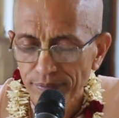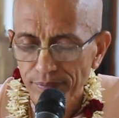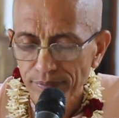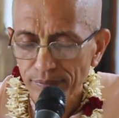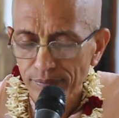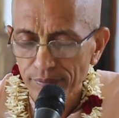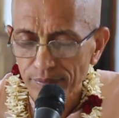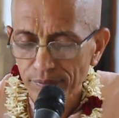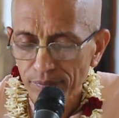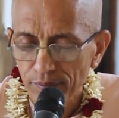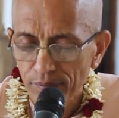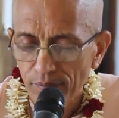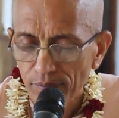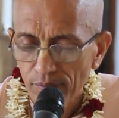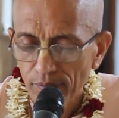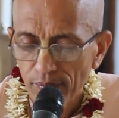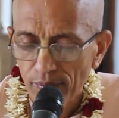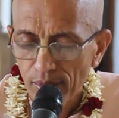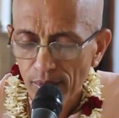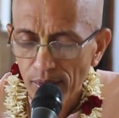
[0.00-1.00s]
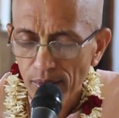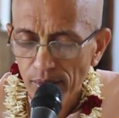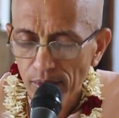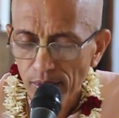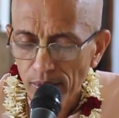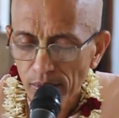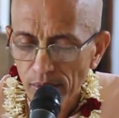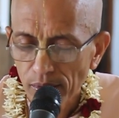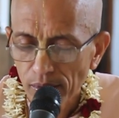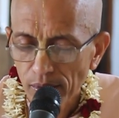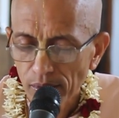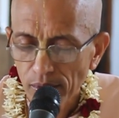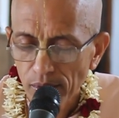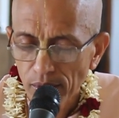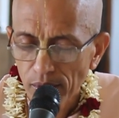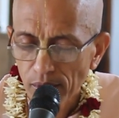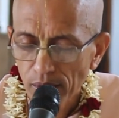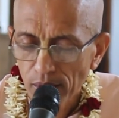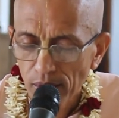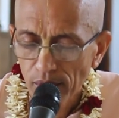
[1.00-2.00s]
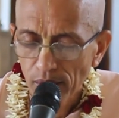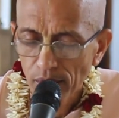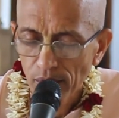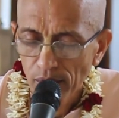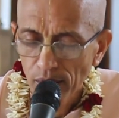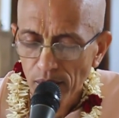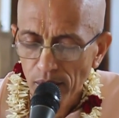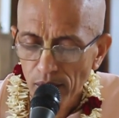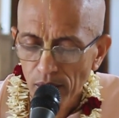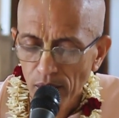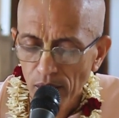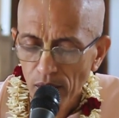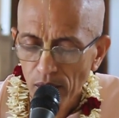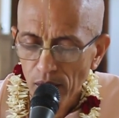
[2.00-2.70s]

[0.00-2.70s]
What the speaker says: (no one is talking)